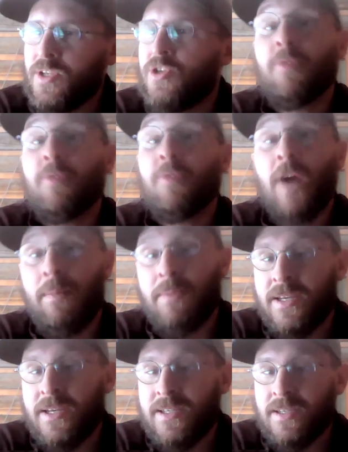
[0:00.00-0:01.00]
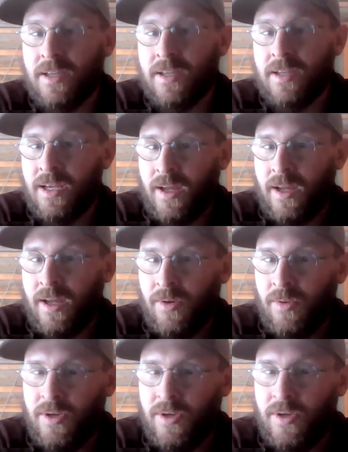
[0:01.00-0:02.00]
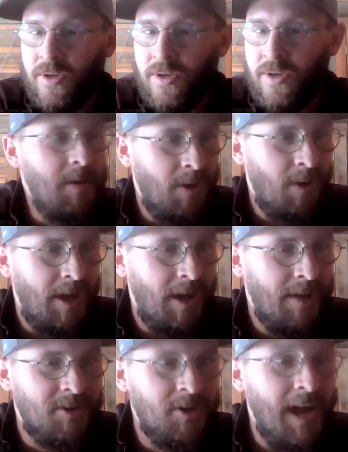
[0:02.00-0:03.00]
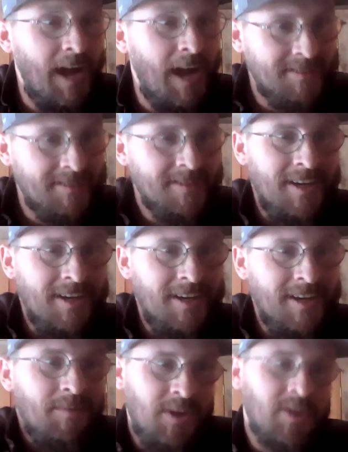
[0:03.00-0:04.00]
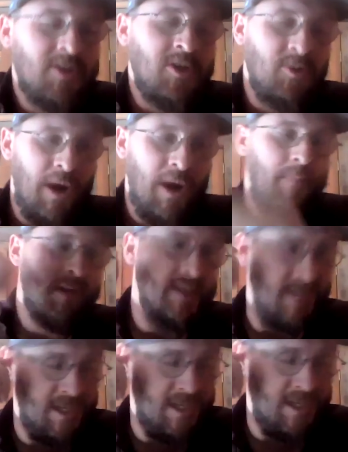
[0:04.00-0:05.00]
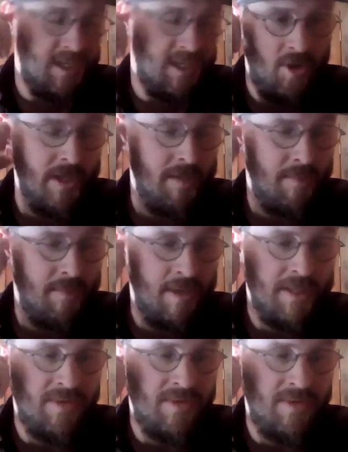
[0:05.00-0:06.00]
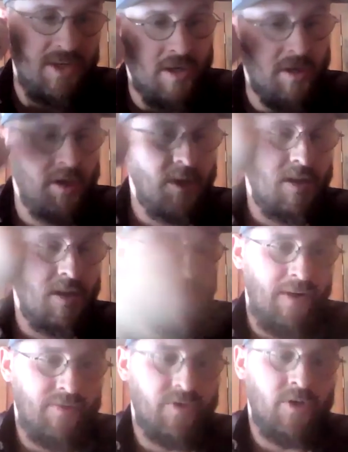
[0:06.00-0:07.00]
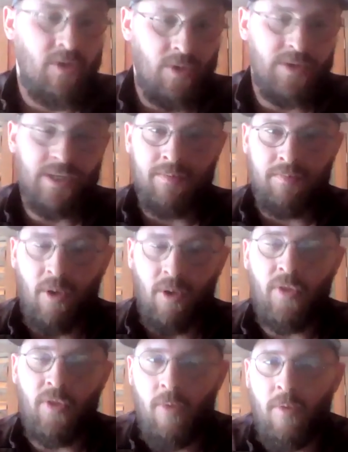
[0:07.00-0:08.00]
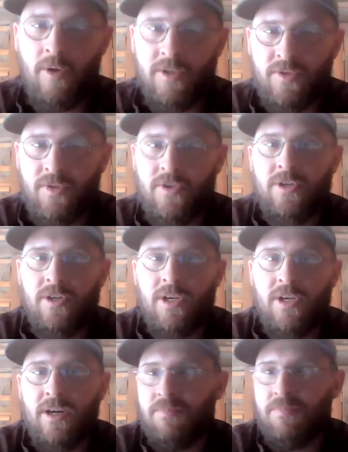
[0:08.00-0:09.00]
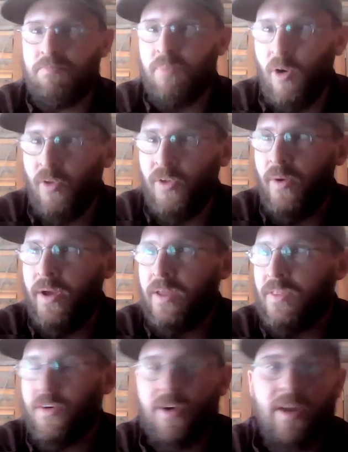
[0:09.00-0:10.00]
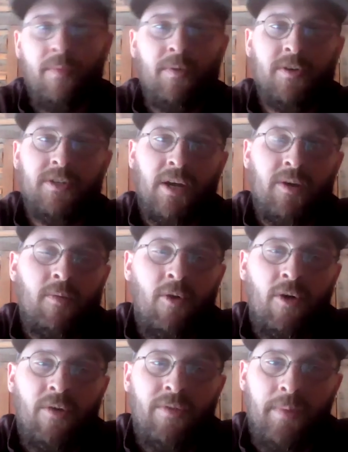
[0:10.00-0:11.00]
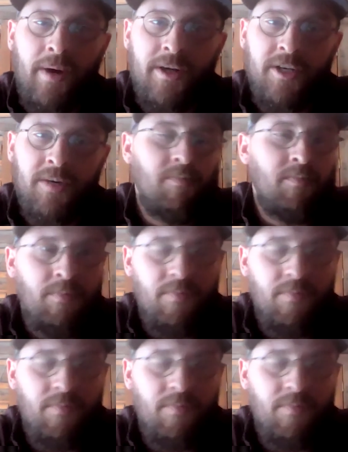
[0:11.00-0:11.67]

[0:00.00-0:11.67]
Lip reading: the 2 properties, and I don't want to scare people away, but you asked, between the 2 properties, they sold within a month of each other after holding them both almost for 2 years, both going 30% or more over budget.